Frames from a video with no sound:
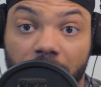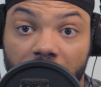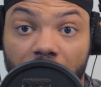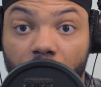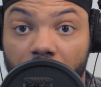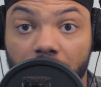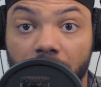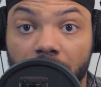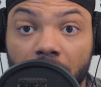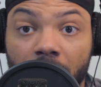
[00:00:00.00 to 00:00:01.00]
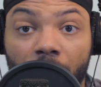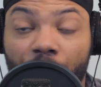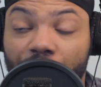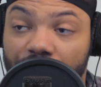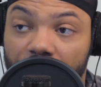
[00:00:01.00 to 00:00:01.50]
sequences
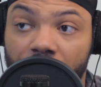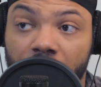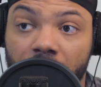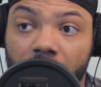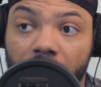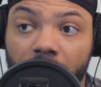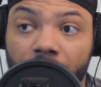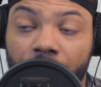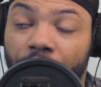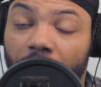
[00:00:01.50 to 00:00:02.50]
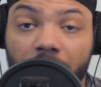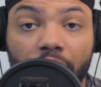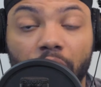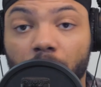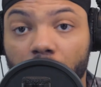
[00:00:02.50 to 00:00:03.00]
are just
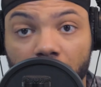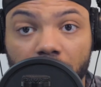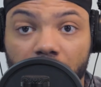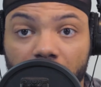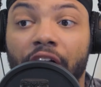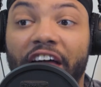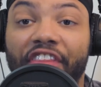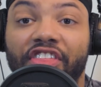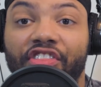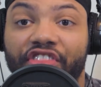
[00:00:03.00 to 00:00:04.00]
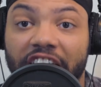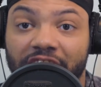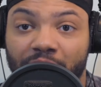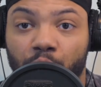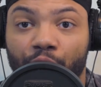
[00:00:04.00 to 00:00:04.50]
fucking cool. I think
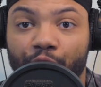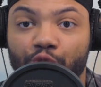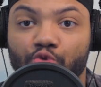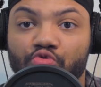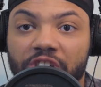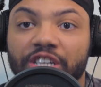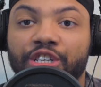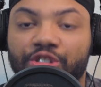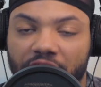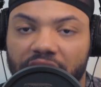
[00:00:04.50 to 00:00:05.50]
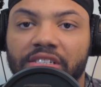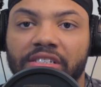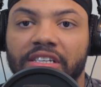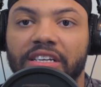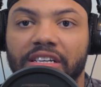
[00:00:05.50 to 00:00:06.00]
that's where you really start to
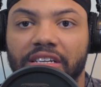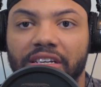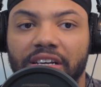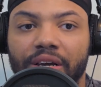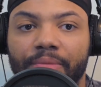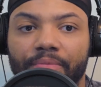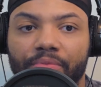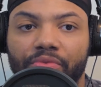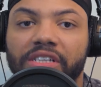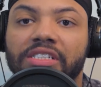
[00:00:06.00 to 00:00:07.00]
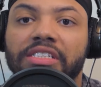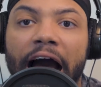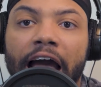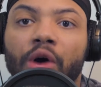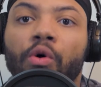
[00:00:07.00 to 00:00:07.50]
see the
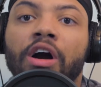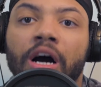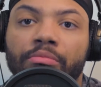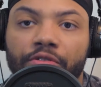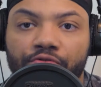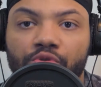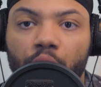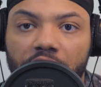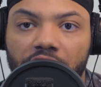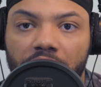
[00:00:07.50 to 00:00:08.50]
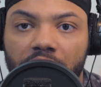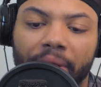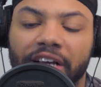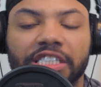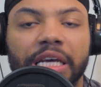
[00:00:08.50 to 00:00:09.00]
style come to fruition.
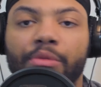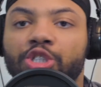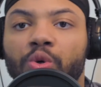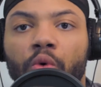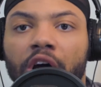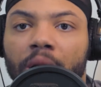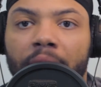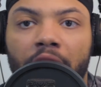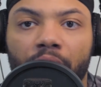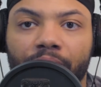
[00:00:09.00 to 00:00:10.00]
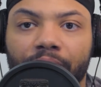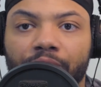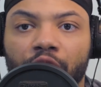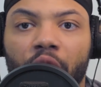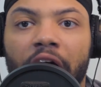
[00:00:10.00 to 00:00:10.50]
Because say what you want about
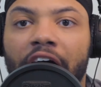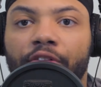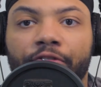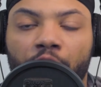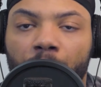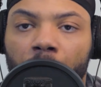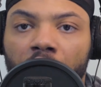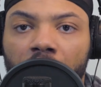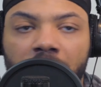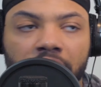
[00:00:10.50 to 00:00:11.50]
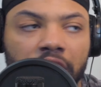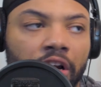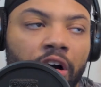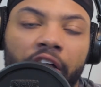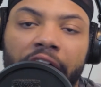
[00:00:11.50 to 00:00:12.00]
how the film looks and
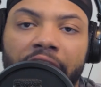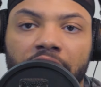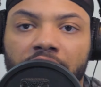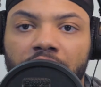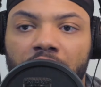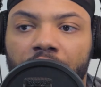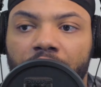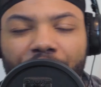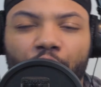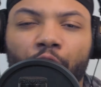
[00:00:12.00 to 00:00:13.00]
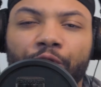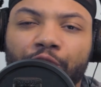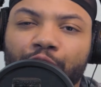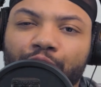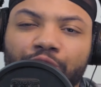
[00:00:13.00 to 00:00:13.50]
all that of stuff, and the
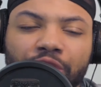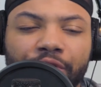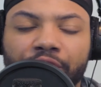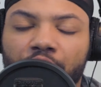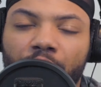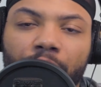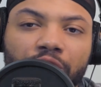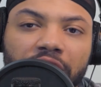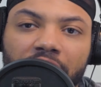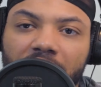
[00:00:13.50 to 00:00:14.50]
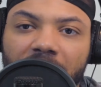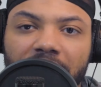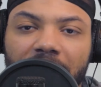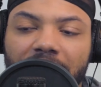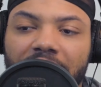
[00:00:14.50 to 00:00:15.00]
overuse of slow motion and things
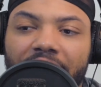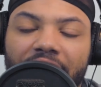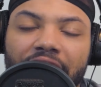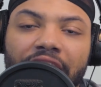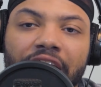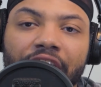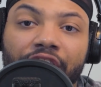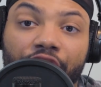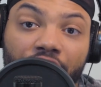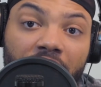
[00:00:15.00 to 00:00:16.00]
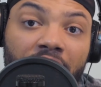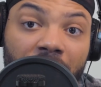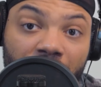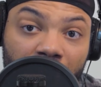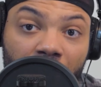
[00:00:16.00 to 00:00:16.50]
like that. The thing
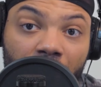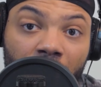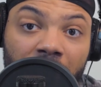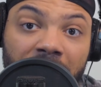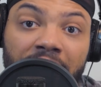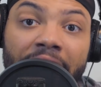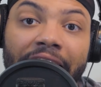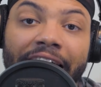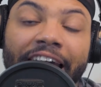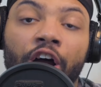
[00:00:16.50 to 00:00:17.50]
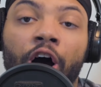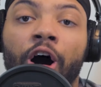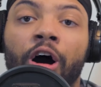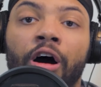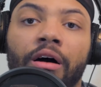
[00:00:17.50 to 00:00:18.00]
is though, is that
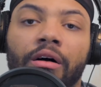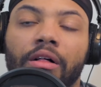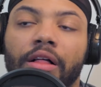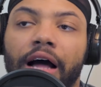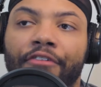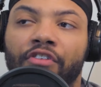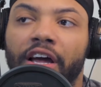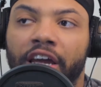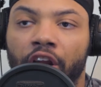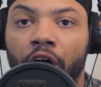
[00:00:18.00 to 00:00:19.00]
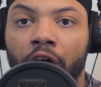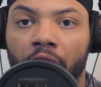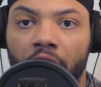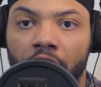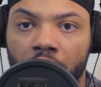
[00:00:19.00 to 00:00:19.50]
I feel like it
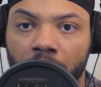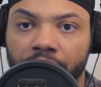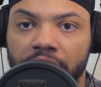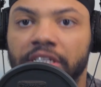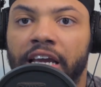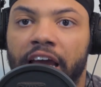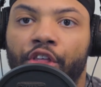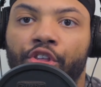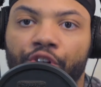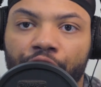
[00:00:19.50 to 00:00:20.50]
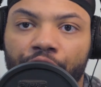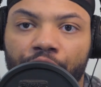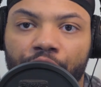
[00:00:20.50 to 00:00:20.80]
all comes together